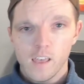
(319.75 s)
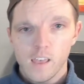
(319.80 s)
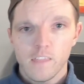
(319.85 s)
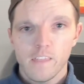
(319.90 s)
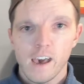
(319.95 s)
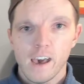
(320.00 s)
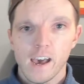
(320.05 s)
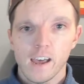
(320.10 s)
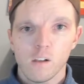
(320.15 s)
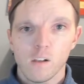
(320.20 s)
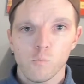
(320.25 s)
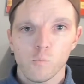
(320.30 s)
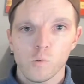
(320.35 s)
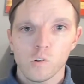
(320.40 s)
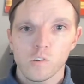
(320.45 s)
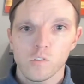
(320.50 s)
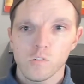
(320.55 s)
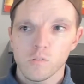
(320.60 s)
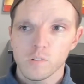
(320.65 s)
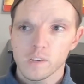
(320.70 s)
that
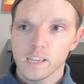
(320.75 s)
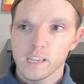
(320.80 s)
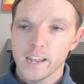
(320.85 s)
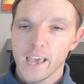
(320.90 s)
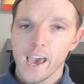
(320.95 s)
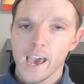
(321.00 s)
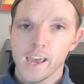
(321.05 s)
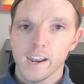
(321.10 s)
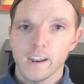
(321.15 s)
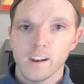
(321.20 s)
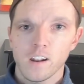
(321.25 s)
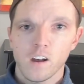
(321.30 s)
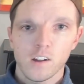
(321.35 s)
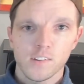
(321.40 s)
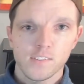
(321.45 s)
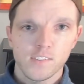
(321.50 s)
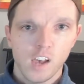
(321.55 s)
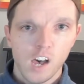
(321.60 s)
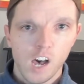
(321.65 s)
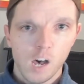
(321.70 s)
will get added
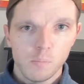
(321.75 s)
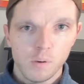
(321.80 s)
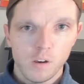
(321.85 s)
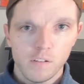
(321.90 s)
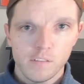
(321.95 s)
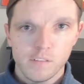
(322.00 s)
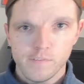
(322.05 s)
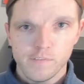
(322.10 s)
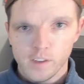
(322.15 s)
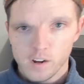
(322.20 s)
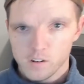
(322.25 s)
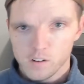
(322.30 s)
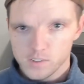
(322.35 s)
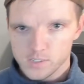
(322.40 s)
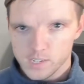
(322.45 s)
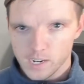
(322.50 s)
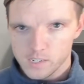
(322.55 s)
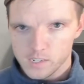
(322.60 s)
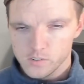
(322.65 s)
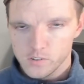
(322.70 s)
on top of the federal
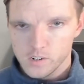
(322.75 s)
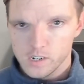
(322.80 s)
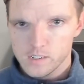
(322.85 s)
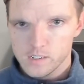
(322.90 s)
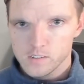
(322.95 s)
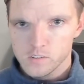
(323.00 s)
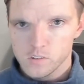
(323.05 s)
tax credit.